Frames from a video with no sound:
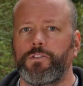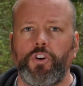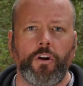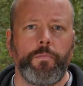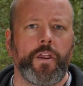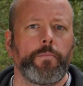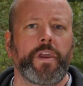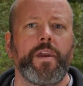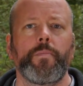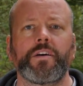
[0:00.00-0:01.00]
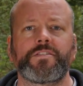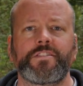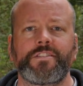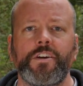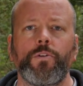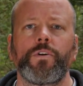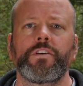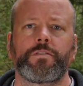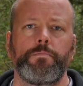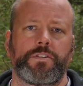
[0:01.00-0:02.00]
Dark matter became a
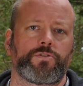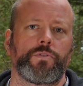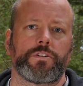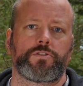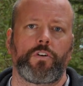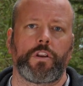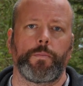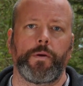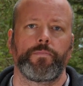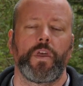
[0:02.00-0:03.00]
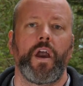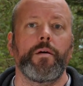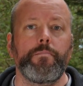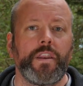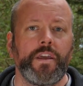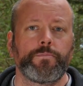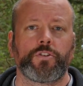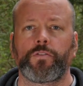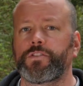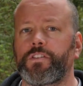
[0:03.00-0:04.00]
serious mystery in astronomy, and many
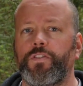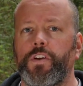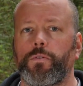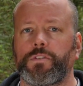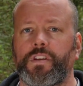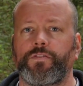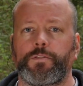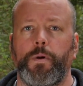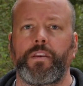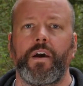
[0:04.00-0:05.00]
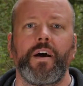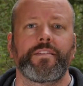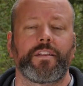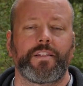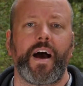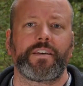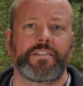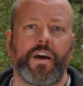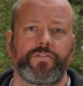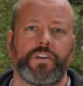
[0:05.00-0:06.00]
observers and theorists have spent the
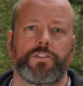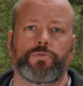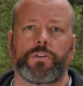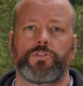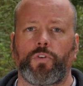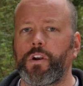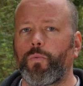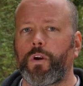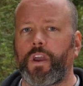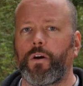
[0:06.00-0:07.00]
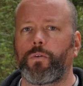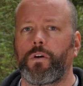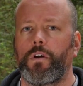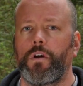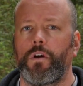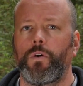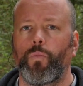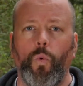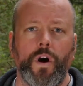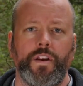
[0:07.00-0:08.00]
last half century trying to work out
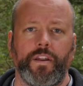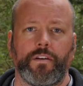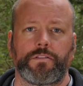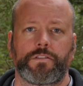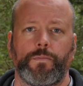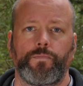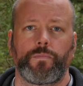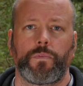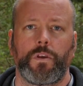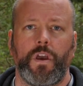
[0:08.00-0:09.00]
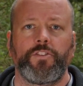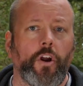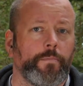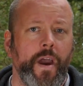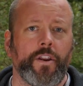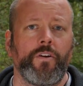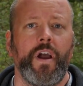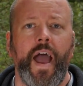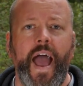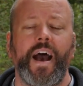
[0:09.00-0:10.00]
what it is. And dark matter
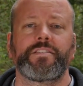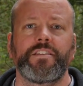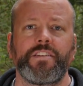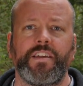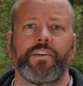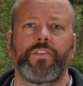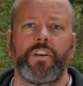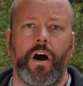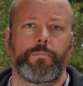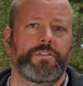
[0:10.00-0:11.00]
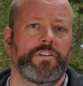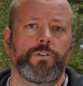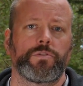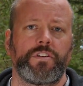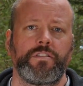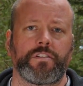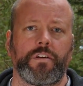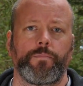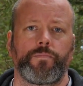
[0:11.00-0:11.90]
hasn't given up its secrets easily.